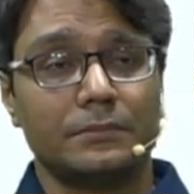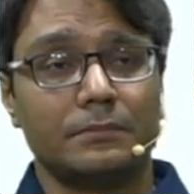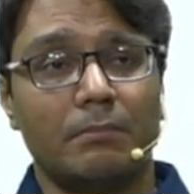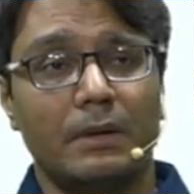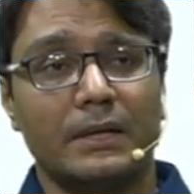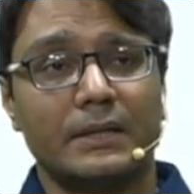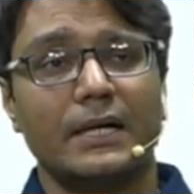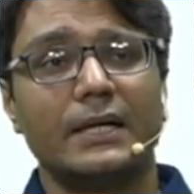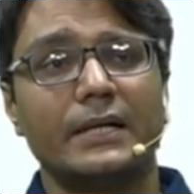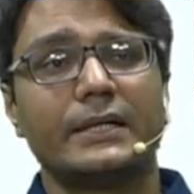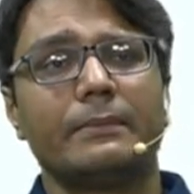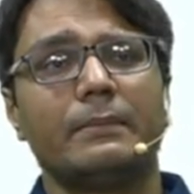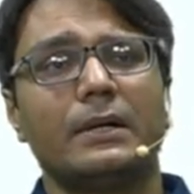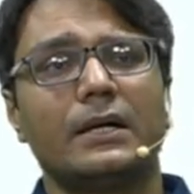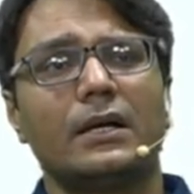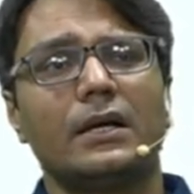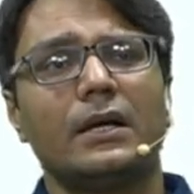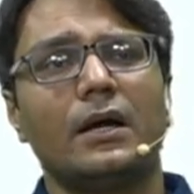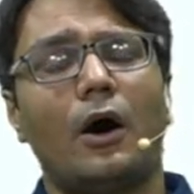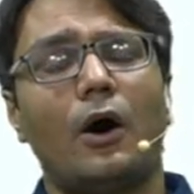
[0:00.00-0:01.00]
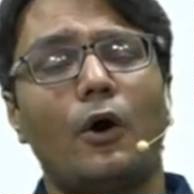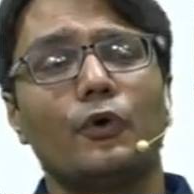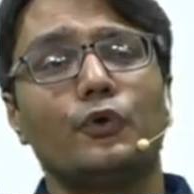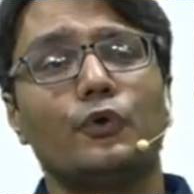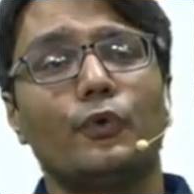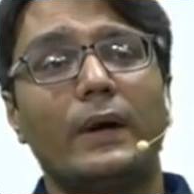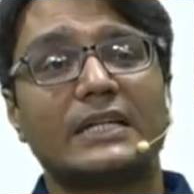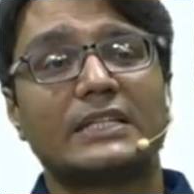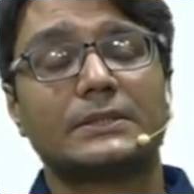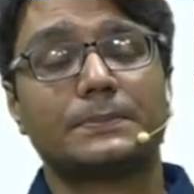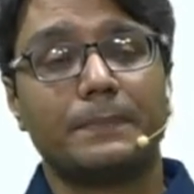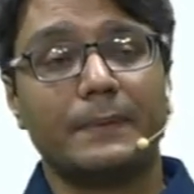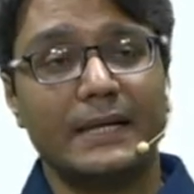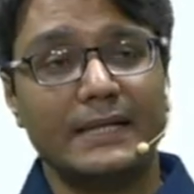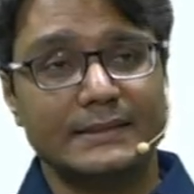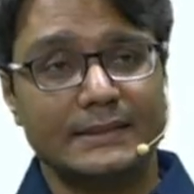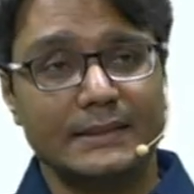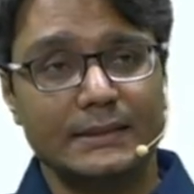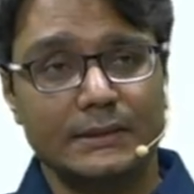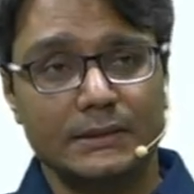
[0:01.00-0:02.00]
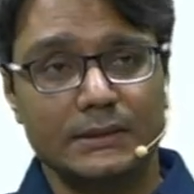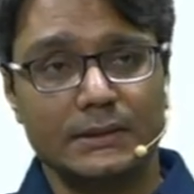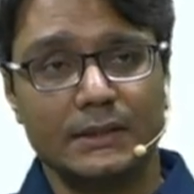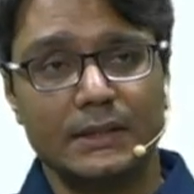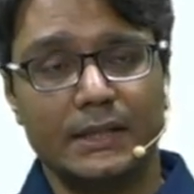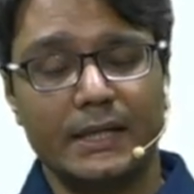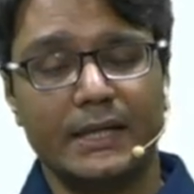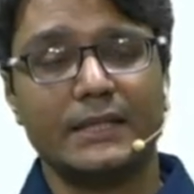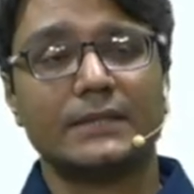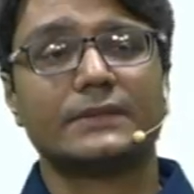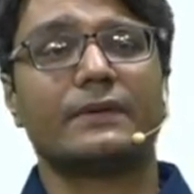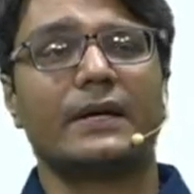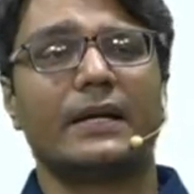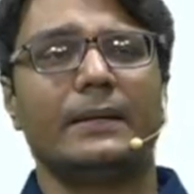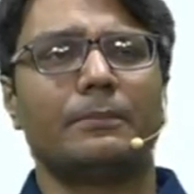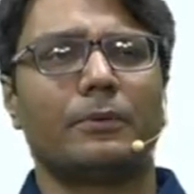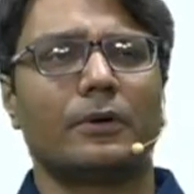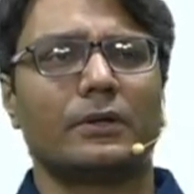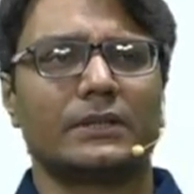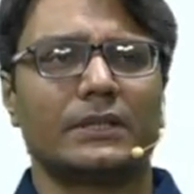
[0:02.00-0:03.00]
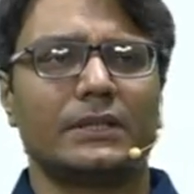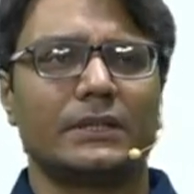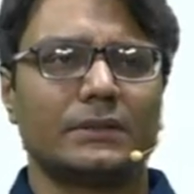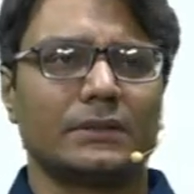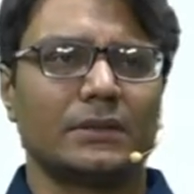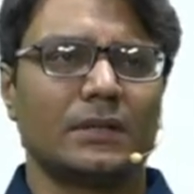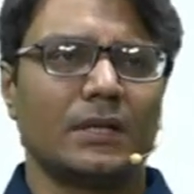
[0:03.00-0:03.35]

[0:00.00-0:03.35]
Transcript: but ultimately how you express it, it is very important.